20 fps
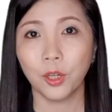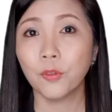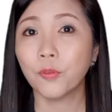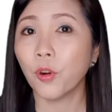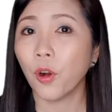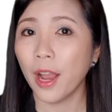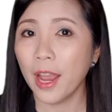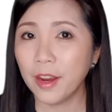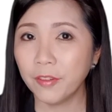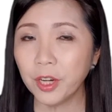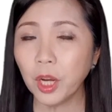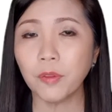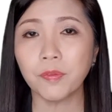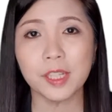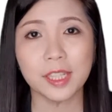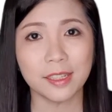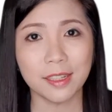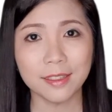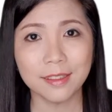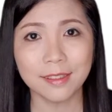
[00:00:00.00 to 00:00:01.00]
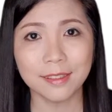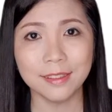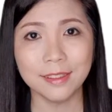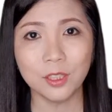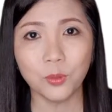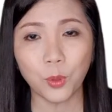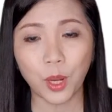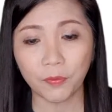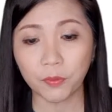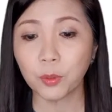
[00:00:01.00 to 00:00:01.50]
For area of a
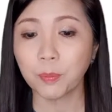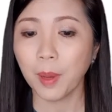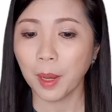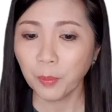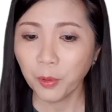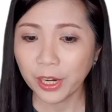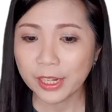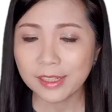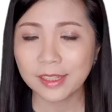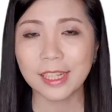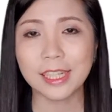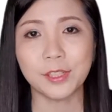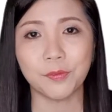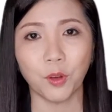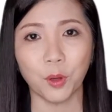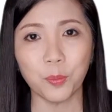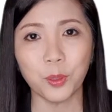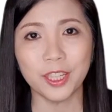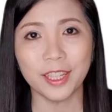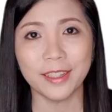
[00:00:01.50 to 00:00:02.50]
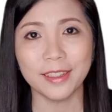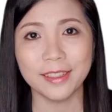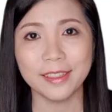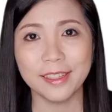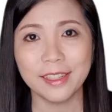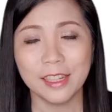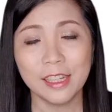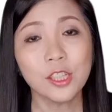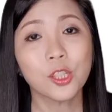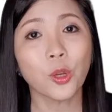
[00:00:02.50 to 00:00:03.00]
circle, we have to memorize this formula.
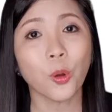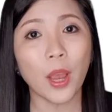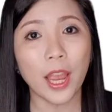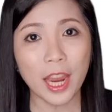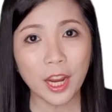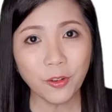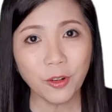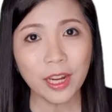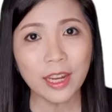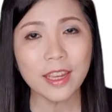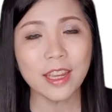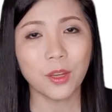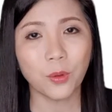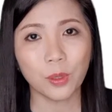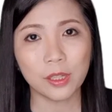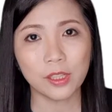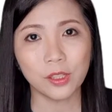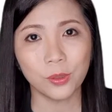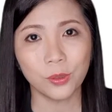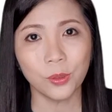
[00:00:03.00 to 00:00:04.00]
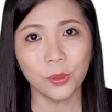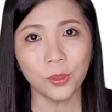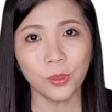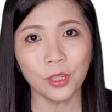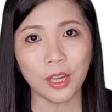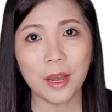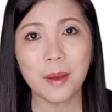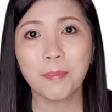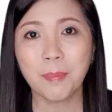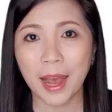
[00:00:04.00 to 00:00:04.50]
So area equals to
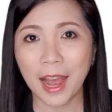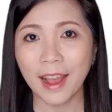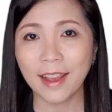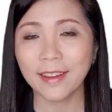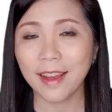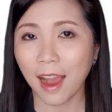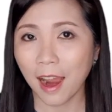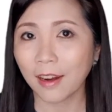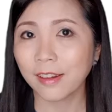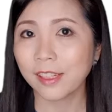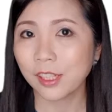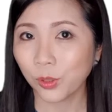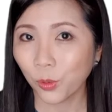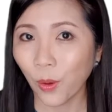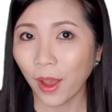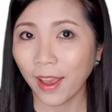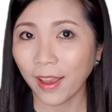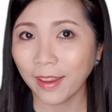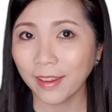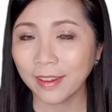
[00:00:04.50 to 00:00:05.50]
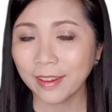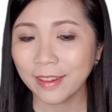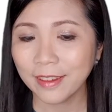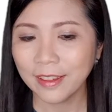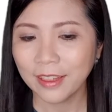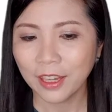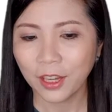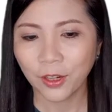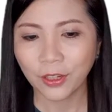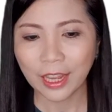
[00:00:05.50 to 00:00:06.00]
pi r squared.
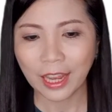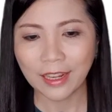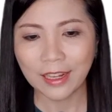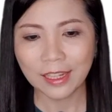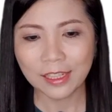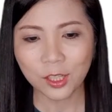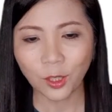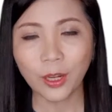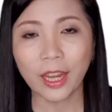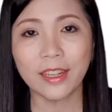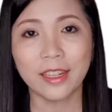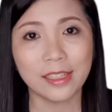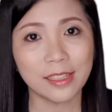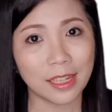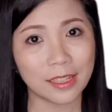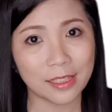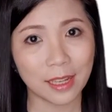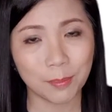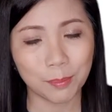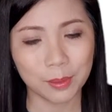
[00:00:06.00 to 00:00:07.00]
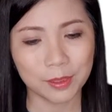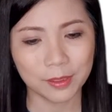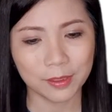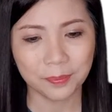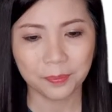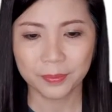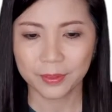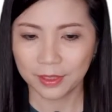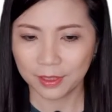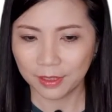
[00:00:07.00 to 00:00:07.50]
Okay, let's look at this example.
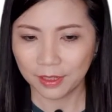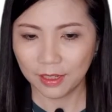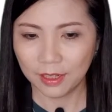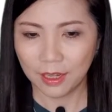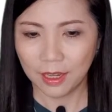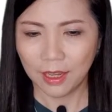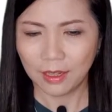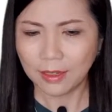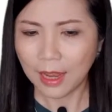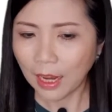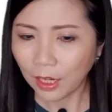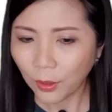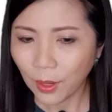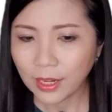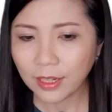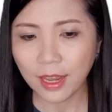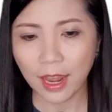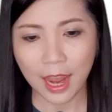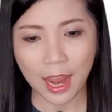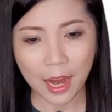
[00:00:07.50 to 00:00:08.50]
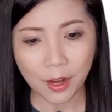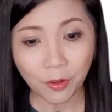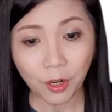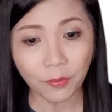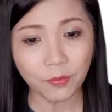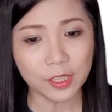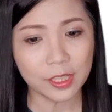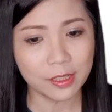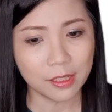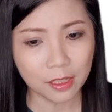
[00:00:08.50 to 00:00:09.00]
Calculate the area
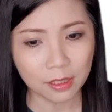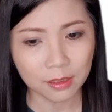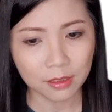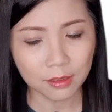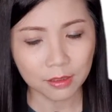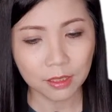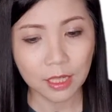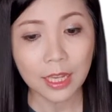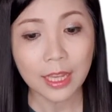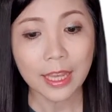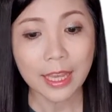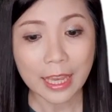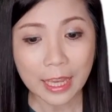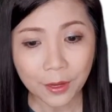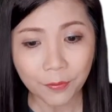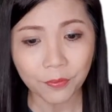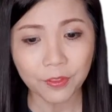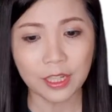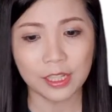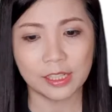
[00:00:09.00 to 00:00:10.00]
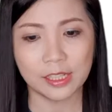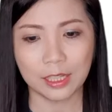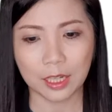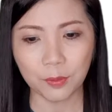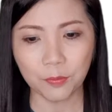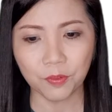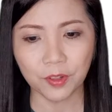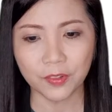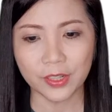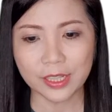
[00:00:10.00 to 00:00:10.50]
of a circle if the
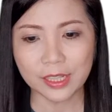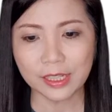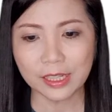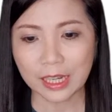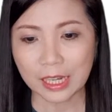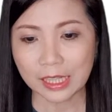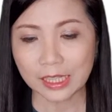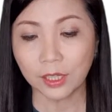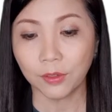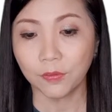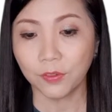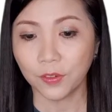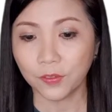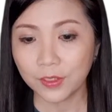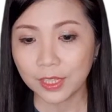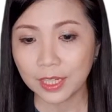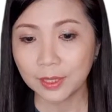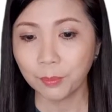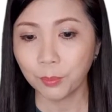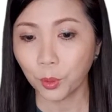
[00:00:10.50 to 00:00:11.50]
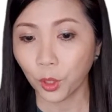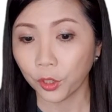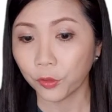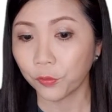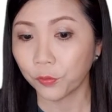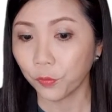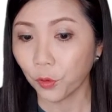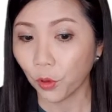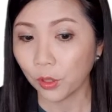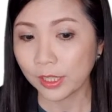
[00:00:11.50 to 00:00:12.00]
circumference is
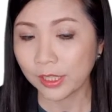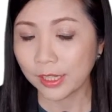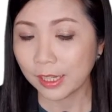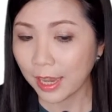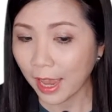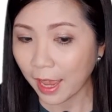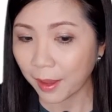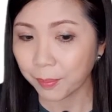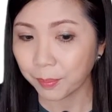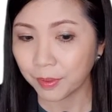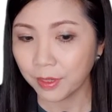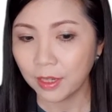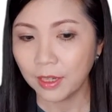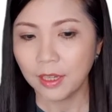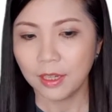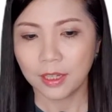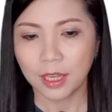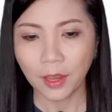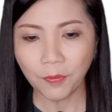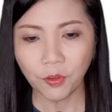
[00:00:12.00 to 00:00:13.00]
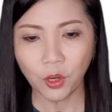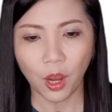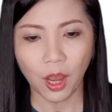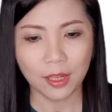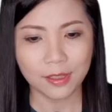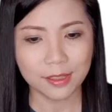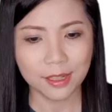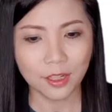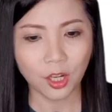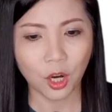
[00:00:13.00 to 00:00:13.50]
15.4 cm. Give your
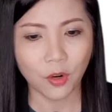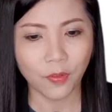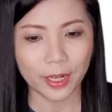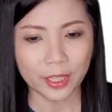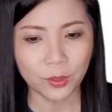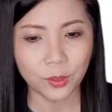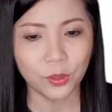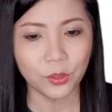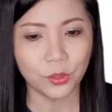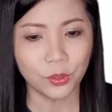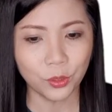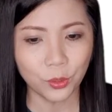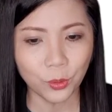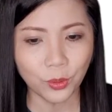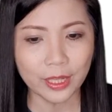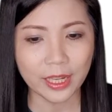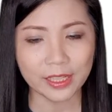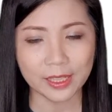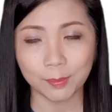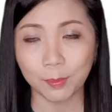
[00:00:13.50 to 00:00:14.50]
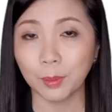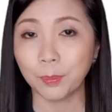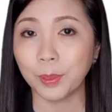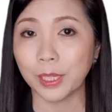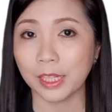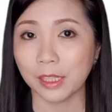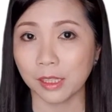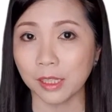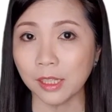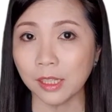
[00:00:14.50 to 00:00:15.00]
answer correct to 2 decimal
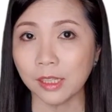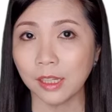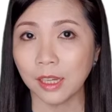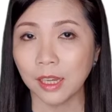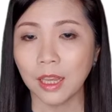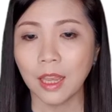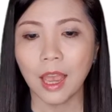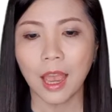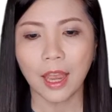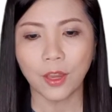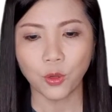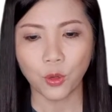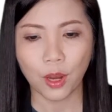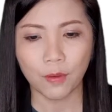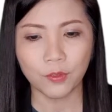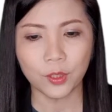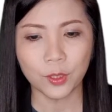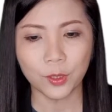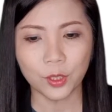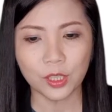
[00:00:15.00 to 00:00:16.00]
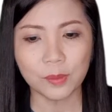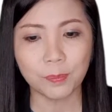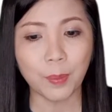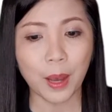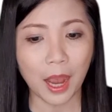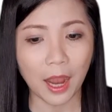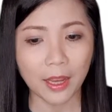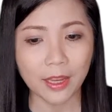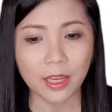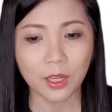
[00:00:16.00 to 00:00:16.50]
places and you have to use
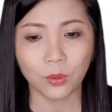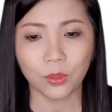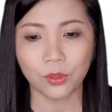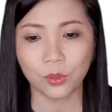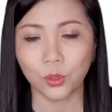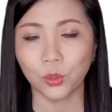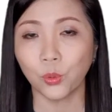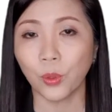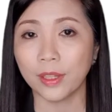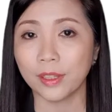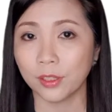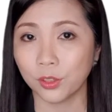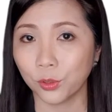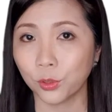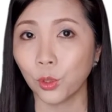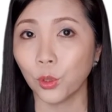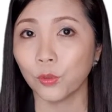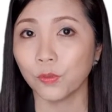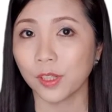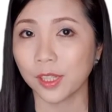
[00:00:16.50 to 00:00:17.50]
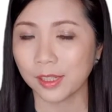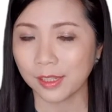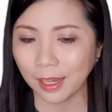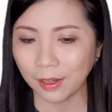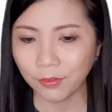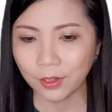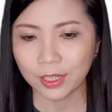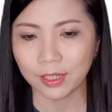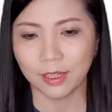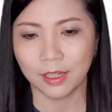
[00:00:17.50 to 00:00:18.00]
pi equals to 22 over
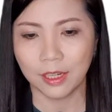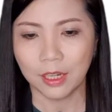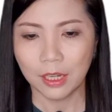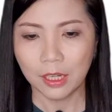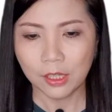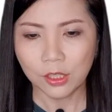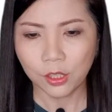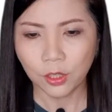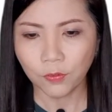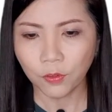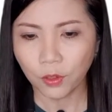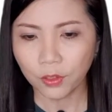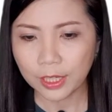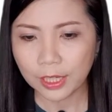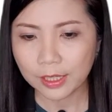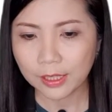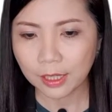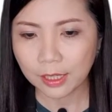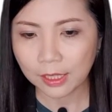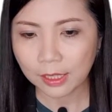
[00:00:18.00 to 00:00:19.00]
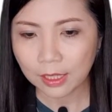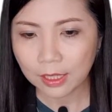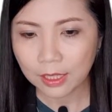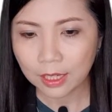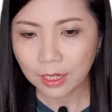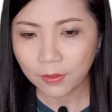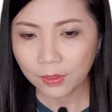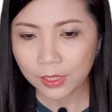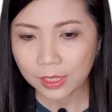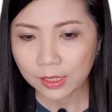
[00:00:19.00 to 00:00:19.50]
7. So for this,
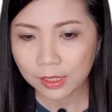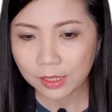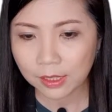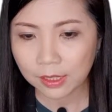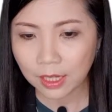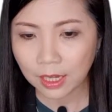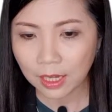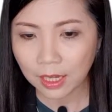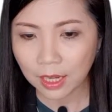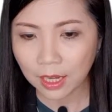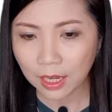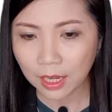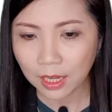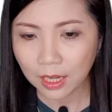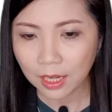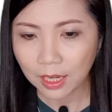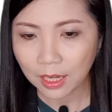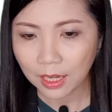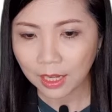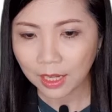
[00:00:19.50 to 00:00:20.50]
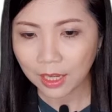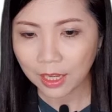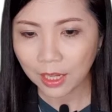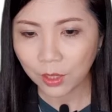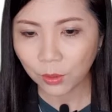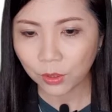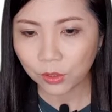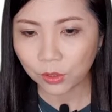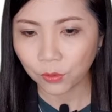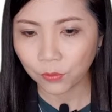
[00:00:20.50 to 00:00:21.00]
given c
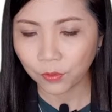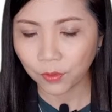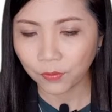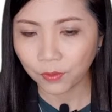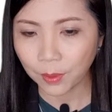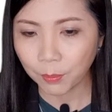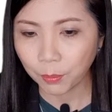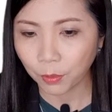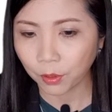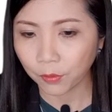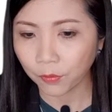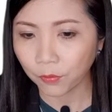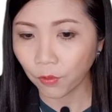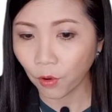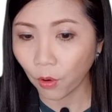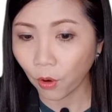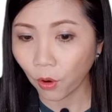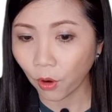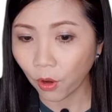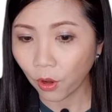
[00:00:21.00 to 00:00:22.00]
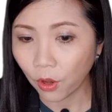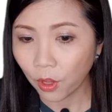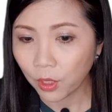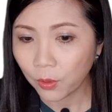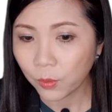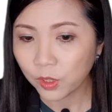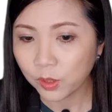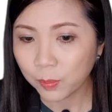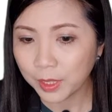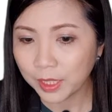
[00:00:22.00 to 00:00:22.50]
equals to 15.4,
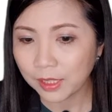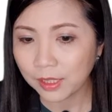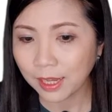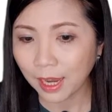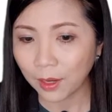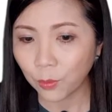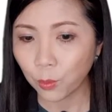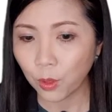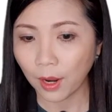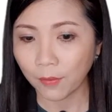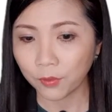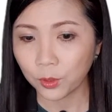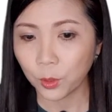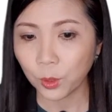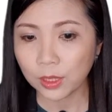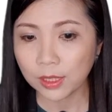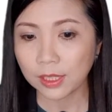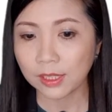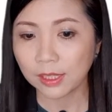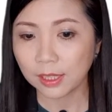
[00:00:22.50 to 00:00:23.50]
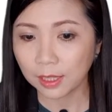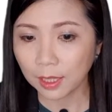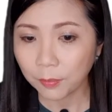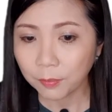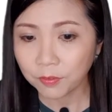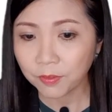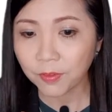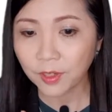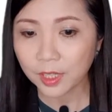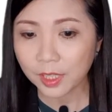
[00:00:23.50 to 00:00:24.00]
which means that we have to use the
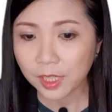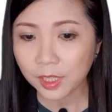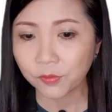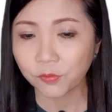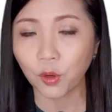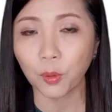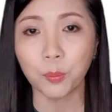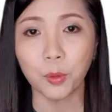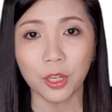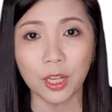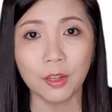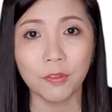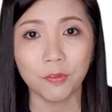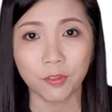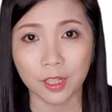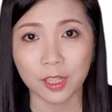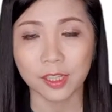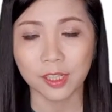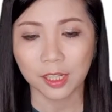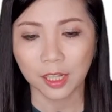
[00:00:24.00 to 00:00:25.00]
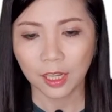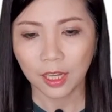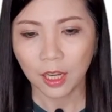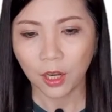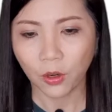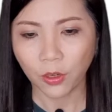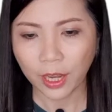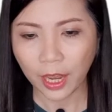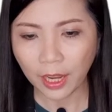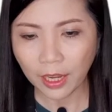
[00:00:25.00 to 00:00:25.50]
circumference formula first.
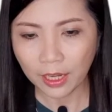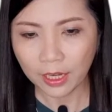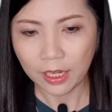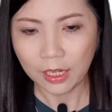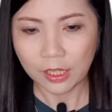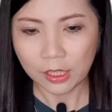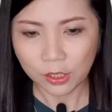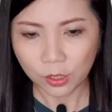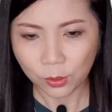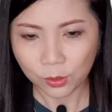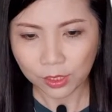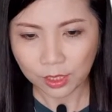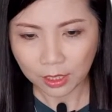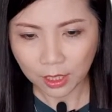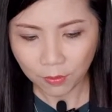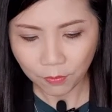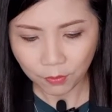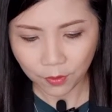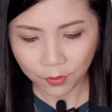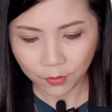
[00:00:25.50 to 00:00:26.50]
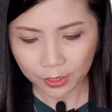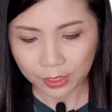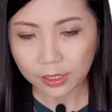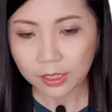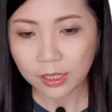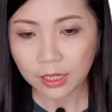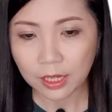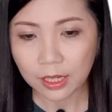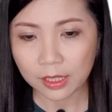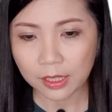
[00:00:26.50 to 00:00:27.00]
Okay, so
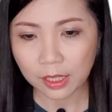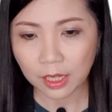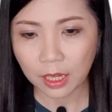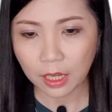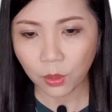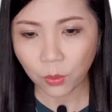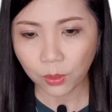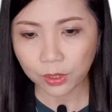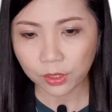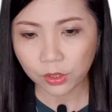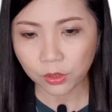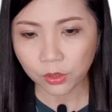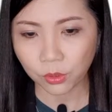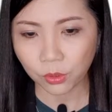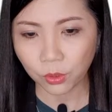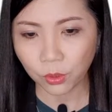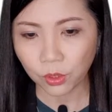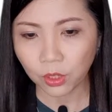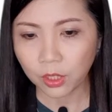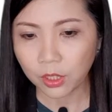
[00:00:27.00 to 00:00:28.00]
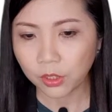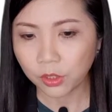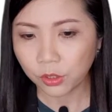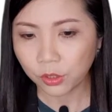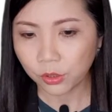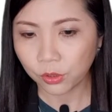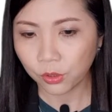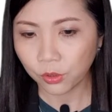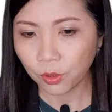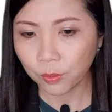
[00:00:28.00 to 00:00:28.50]
circumference is equals to
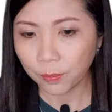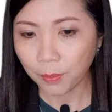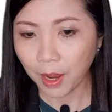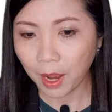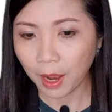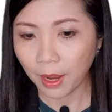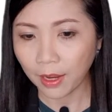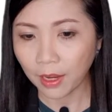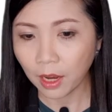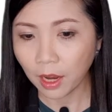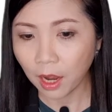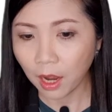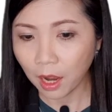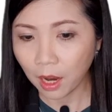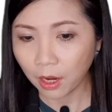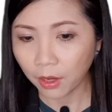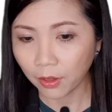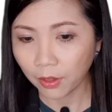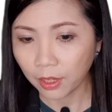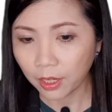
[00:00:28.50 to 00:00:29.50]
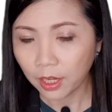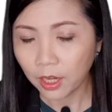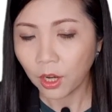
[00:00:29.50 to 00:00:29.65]
2 pi r.